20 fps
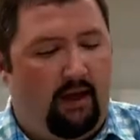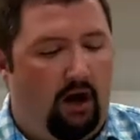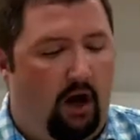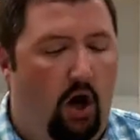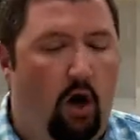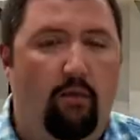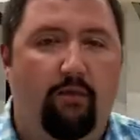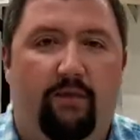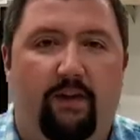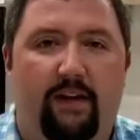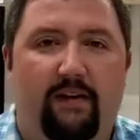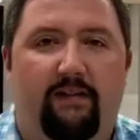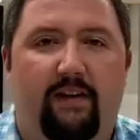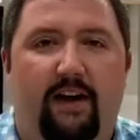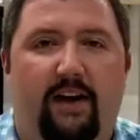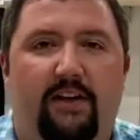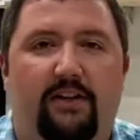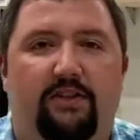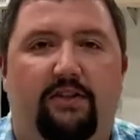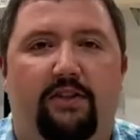Hopefully
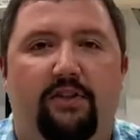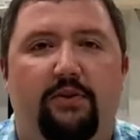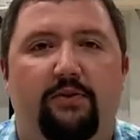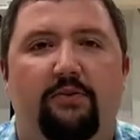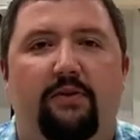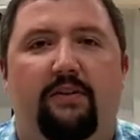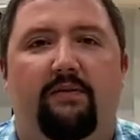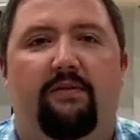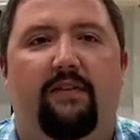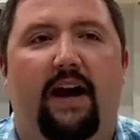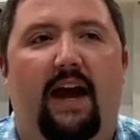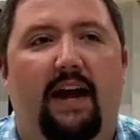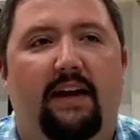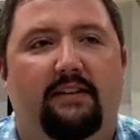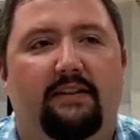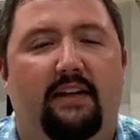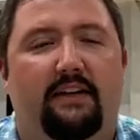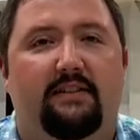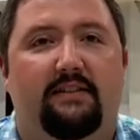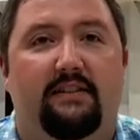very soon. In
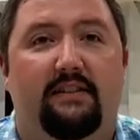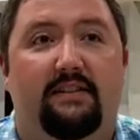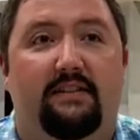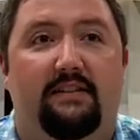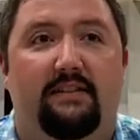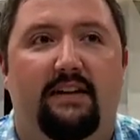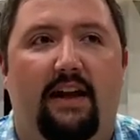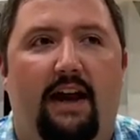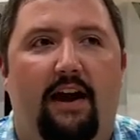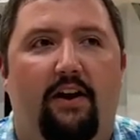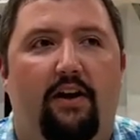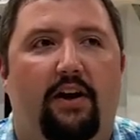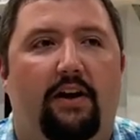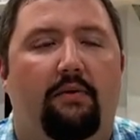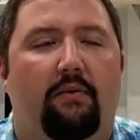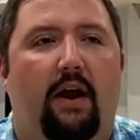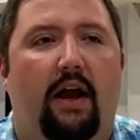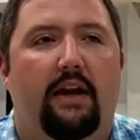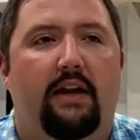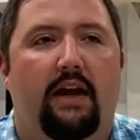fact, as this is airing
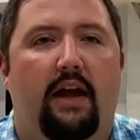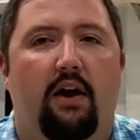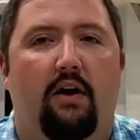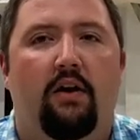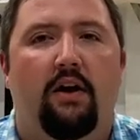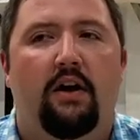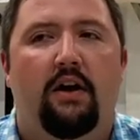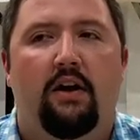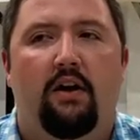right now,